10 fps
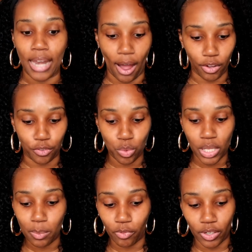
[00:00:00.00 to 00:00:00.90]
Now, if
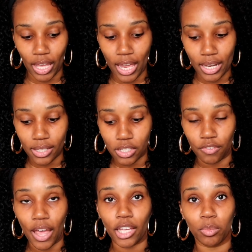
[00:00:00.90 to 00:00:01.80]
you keep forgetting
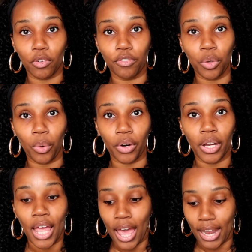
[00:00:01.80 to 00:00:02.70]
to vacuum the
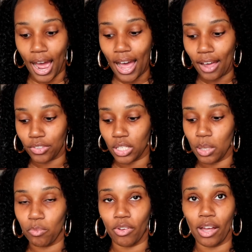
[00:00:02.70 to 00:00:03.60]
floor and I have to
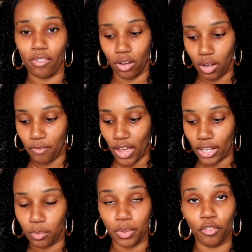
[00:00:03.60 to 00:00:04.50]
keep
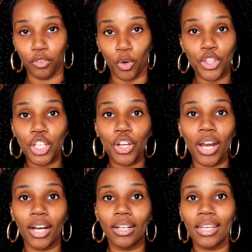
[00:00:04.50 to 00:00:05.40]
vacuuming the floor, then
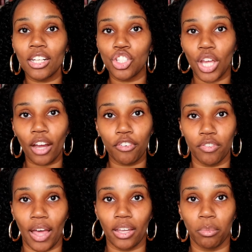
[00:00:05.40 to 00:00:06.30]
you're not going to get a check
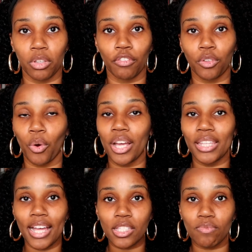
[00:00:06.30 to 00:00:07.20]
for vacuuming the floor,
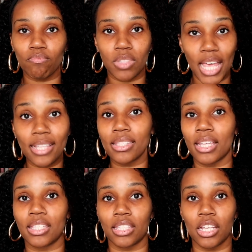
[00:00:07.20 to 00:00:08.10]
and that's 10
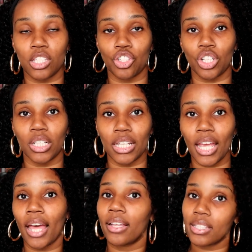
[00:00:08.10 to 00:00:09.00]
cents less that you're going
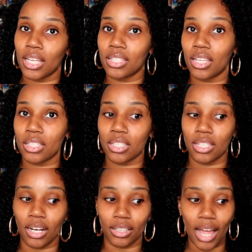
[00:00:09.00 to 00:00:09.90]
to get. 10 cents
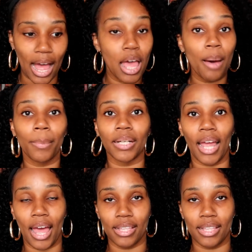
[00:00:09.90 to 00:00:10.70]
is not a lot, but it